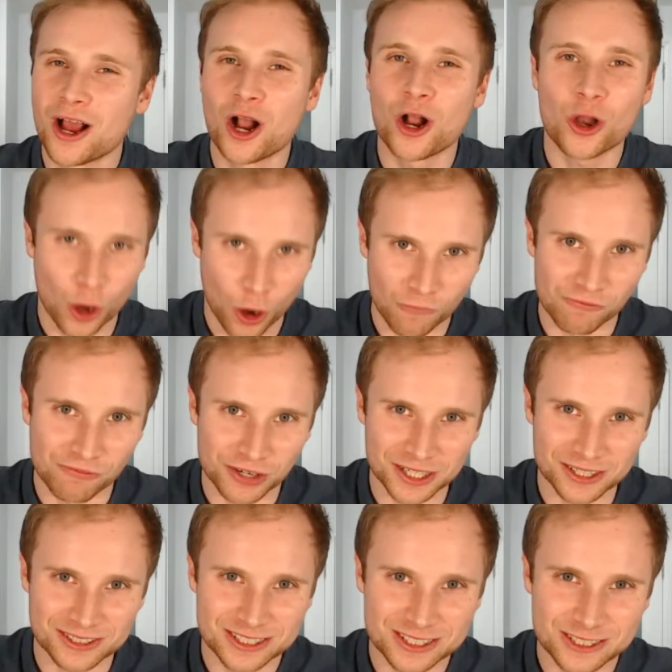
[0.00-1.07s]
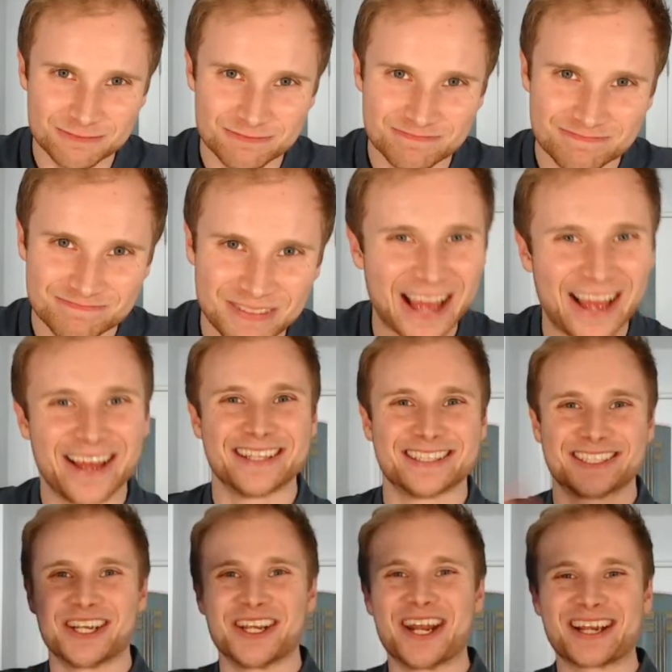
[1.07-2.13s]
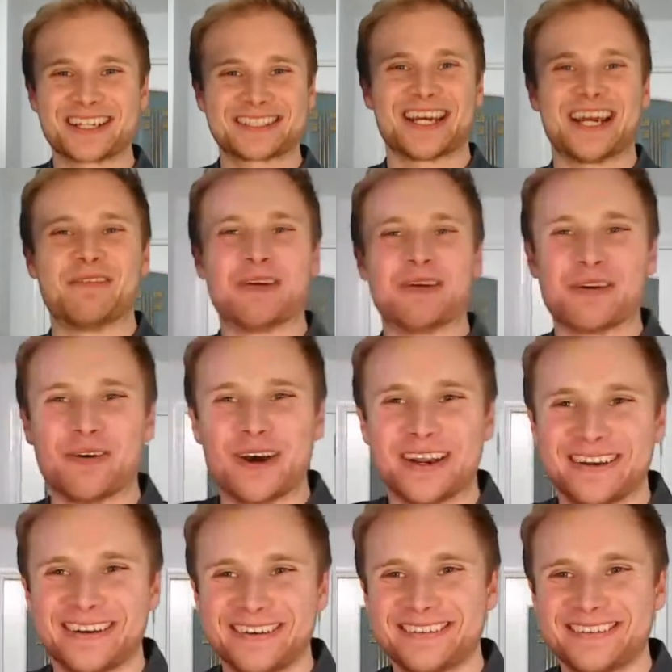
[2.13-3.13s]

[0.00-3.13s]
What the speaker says: confidence. See you next time, everyone.